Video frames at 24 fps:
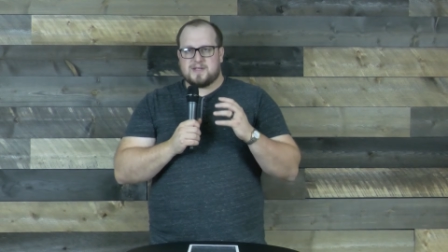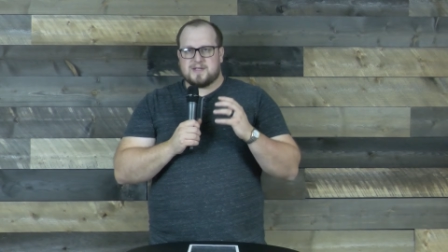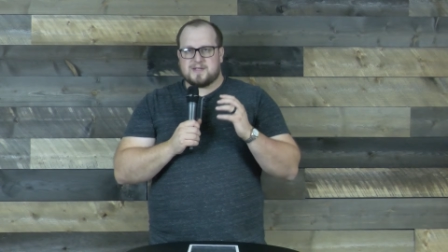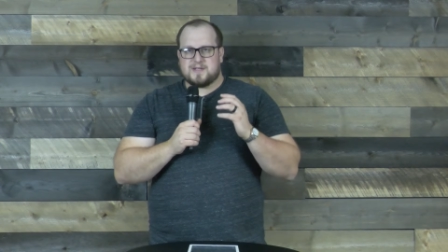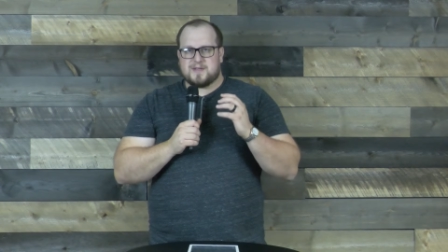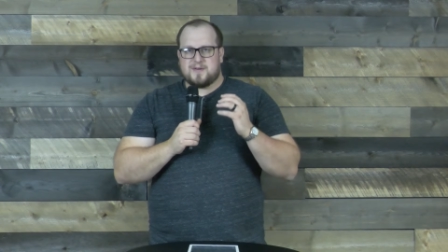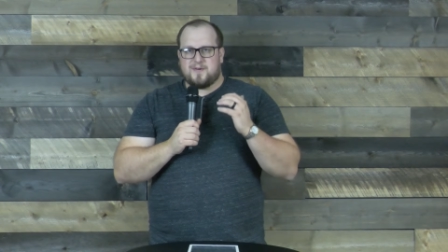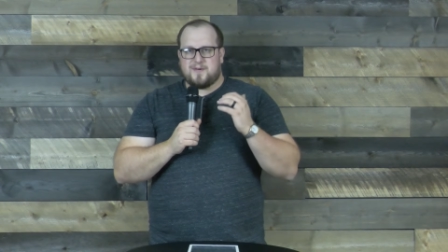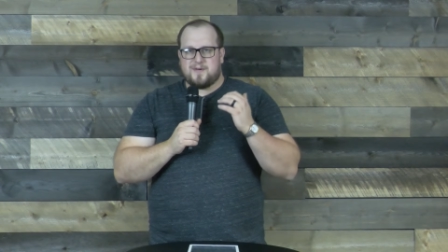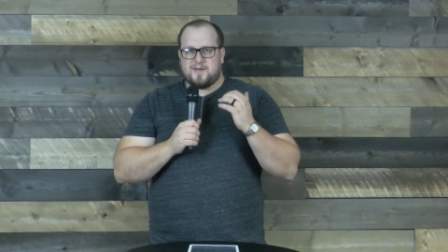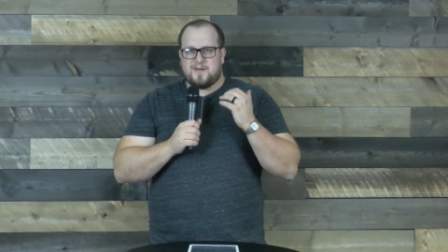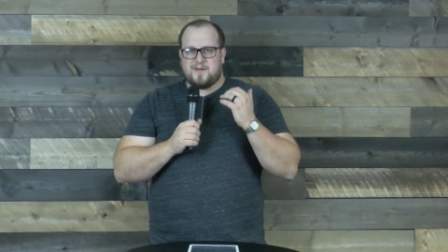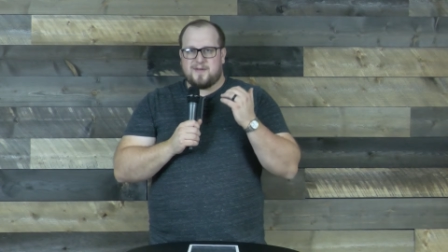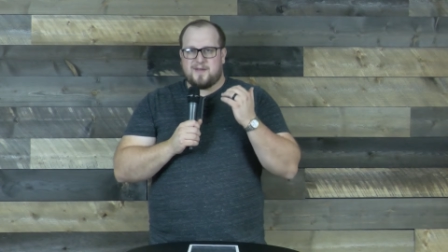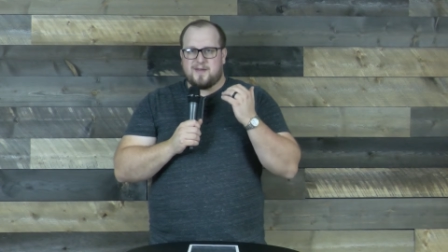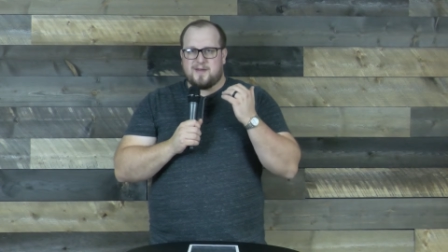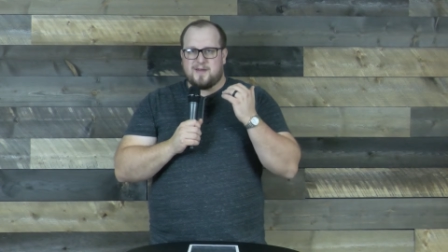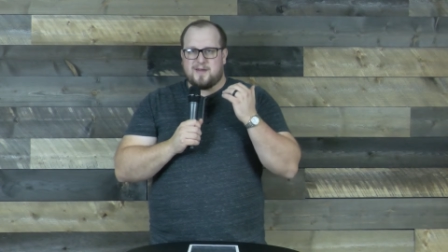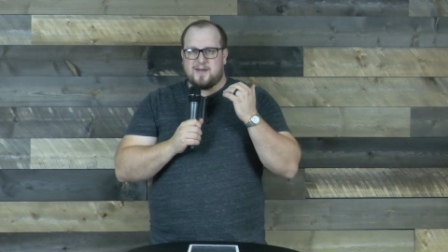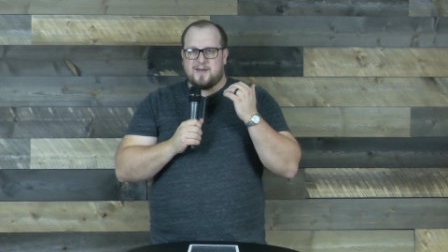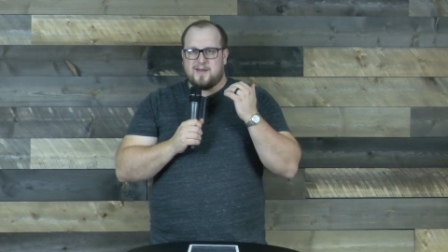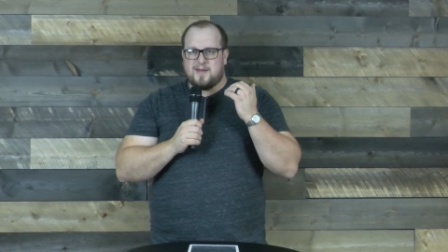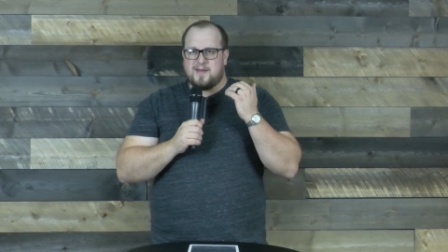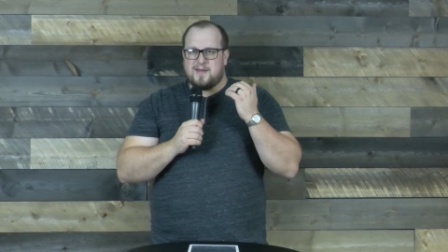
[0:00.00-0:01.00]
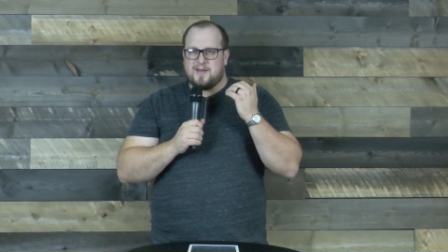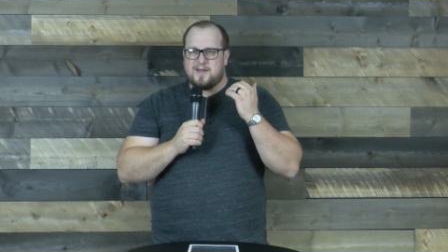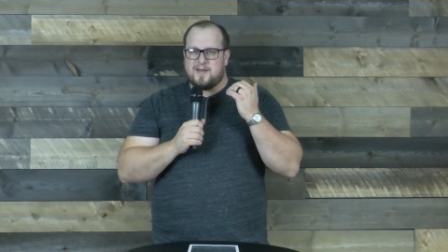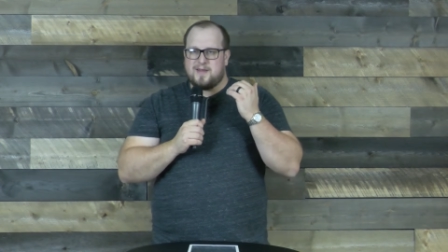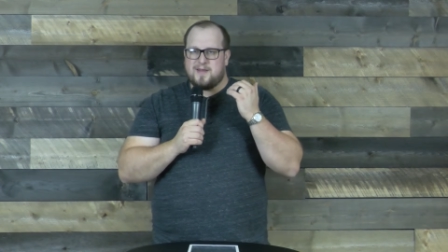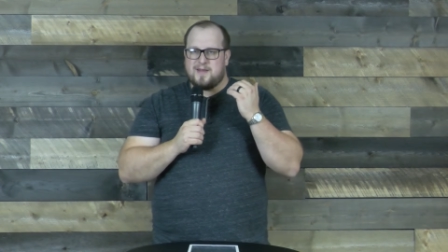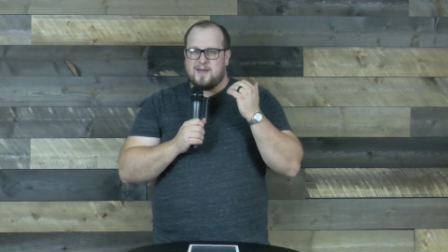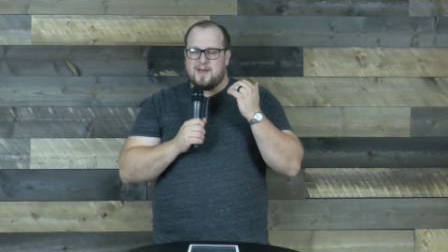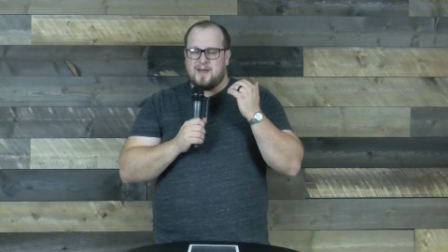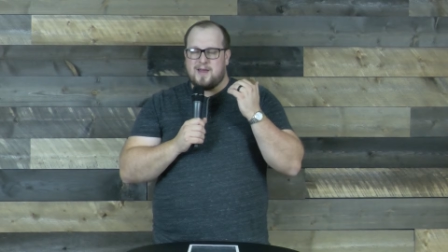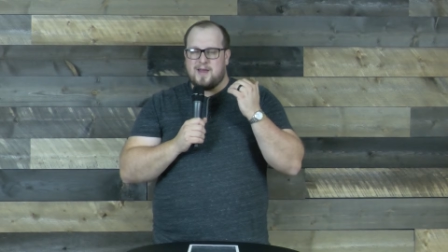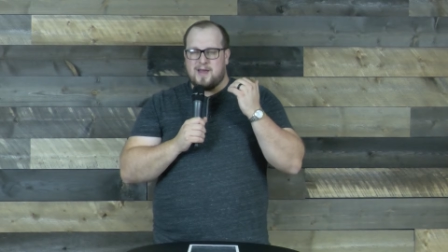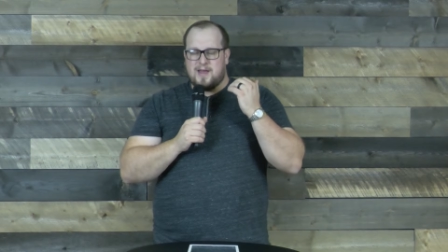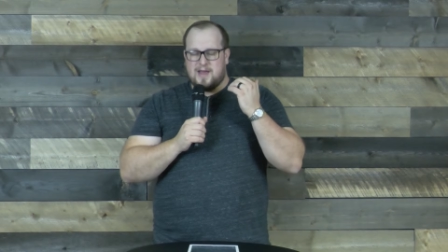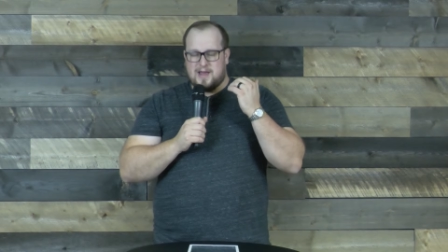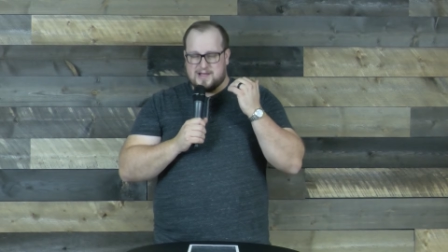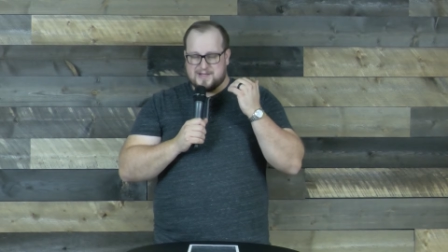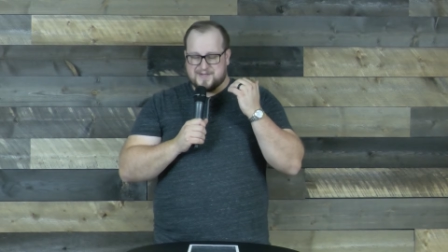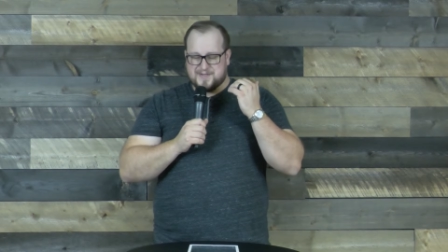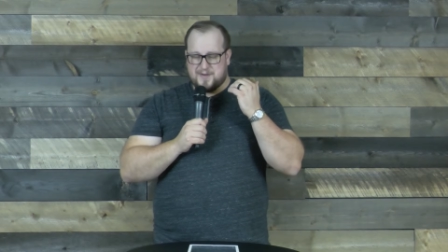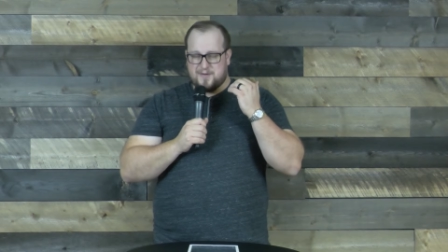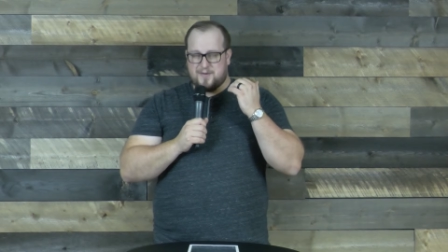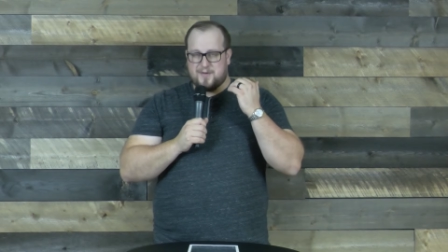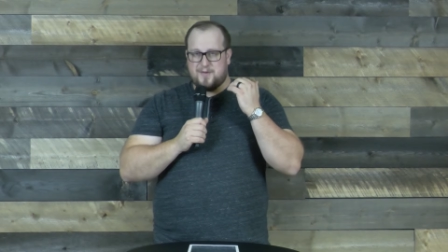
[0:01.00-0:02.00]
it's going
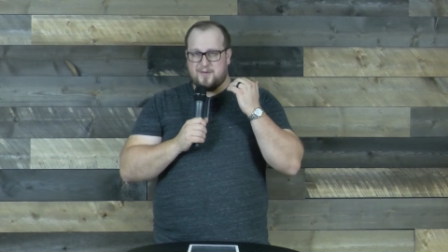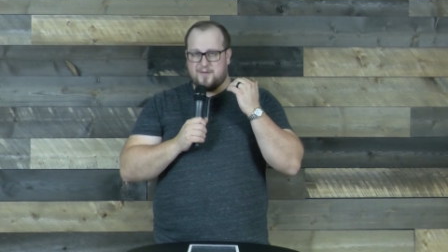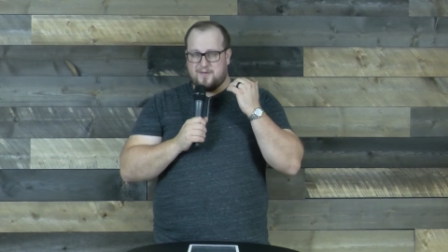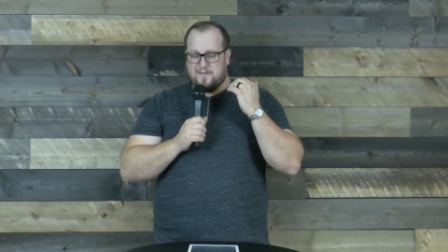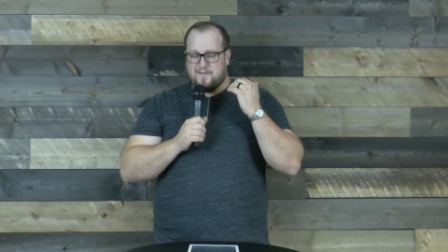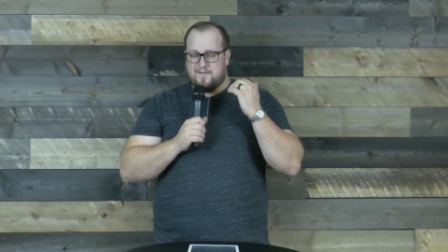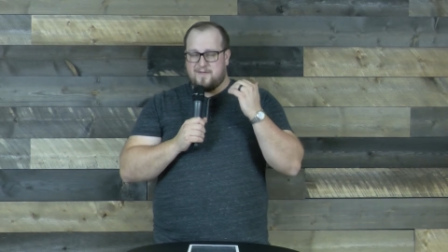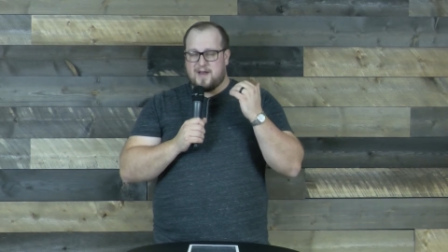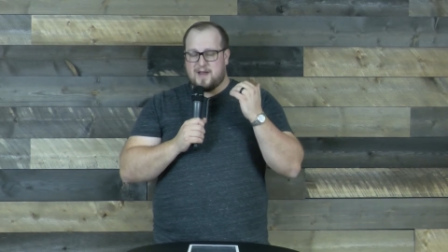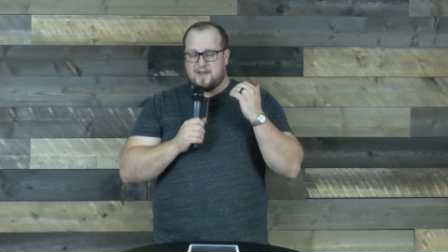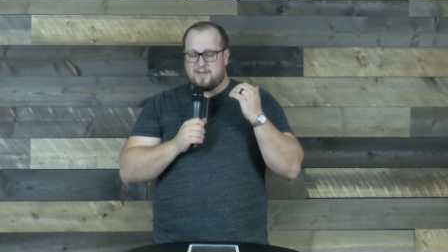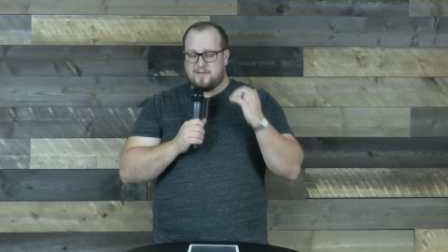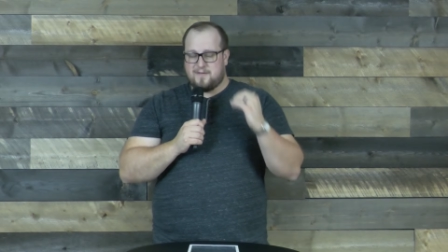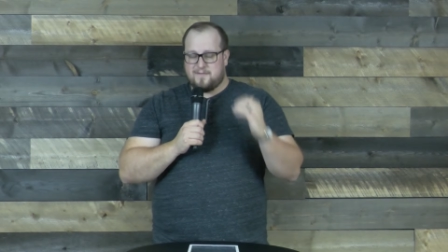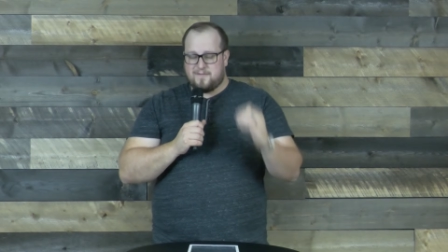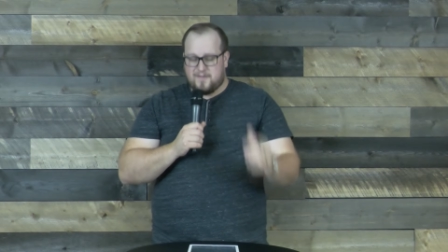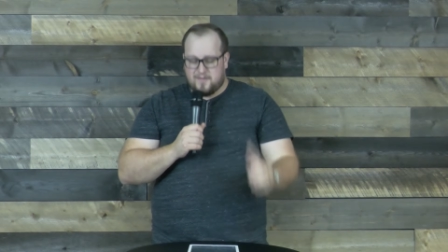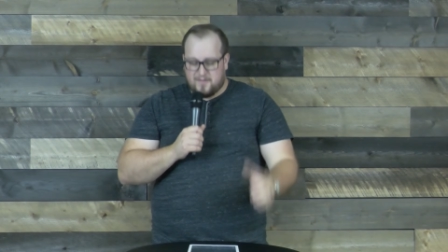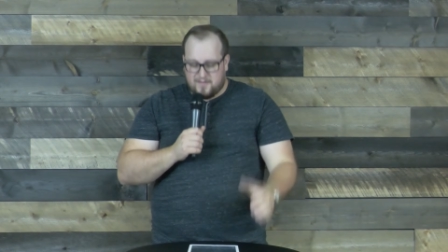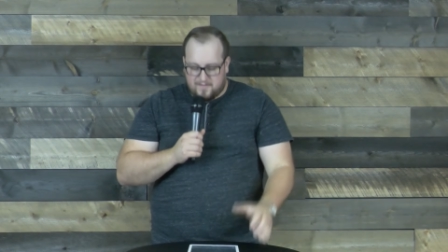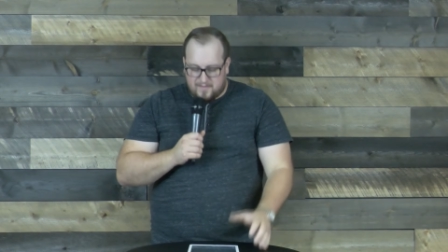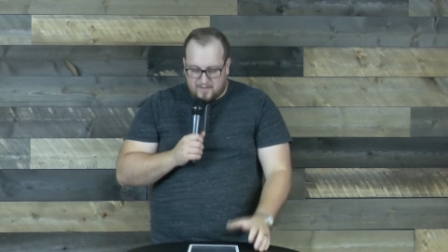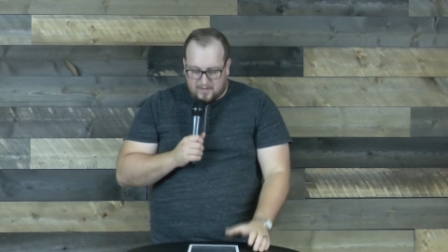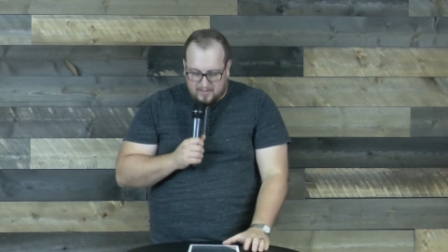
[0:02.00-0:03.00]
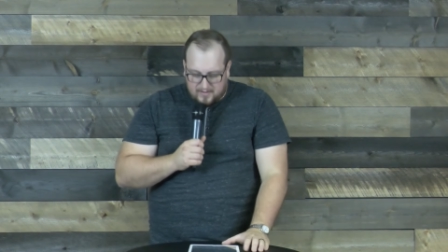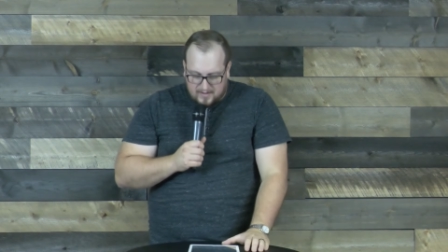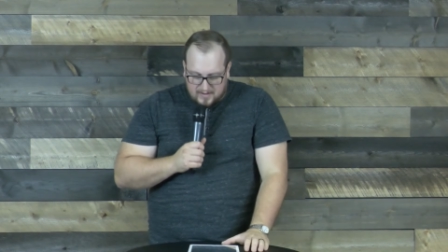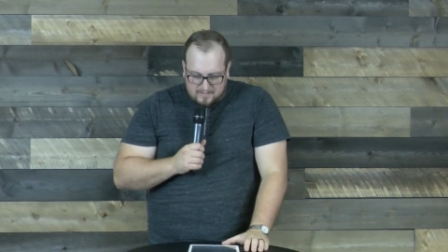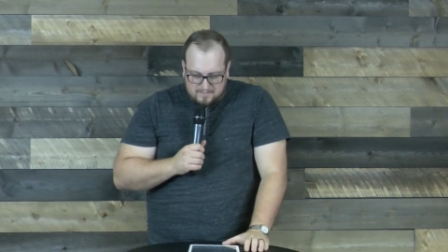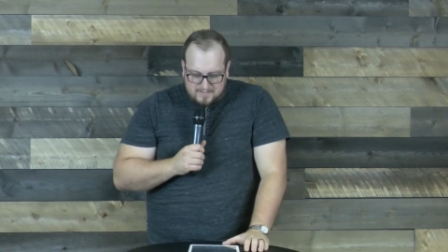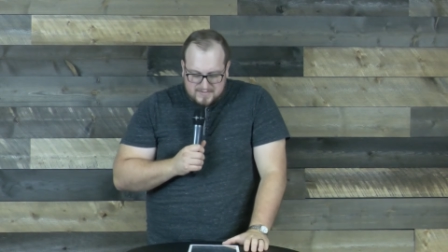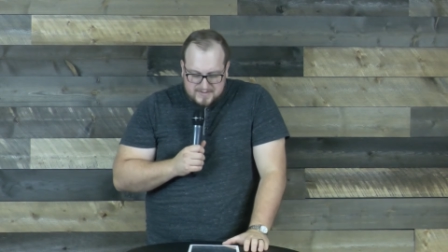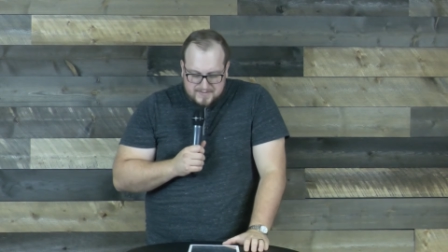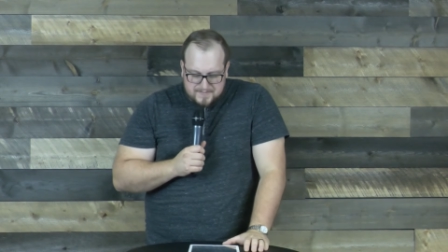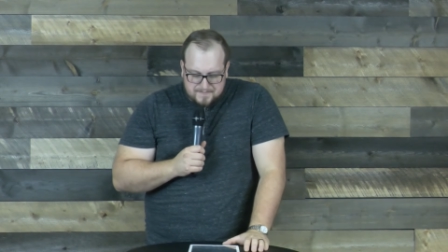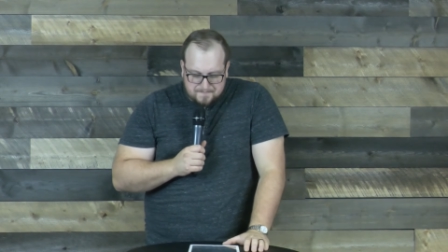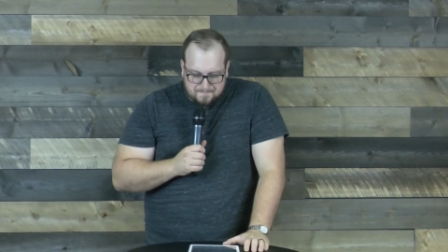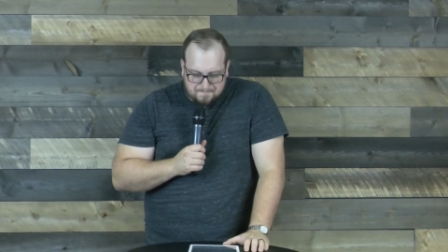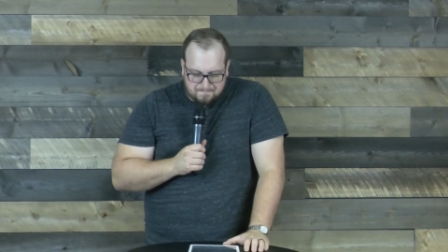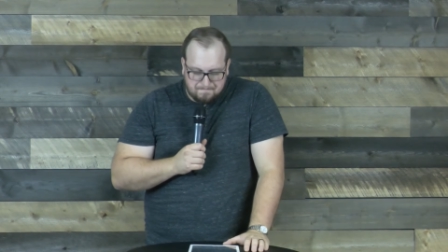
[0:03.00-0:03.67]
to affect the fruit of our lips.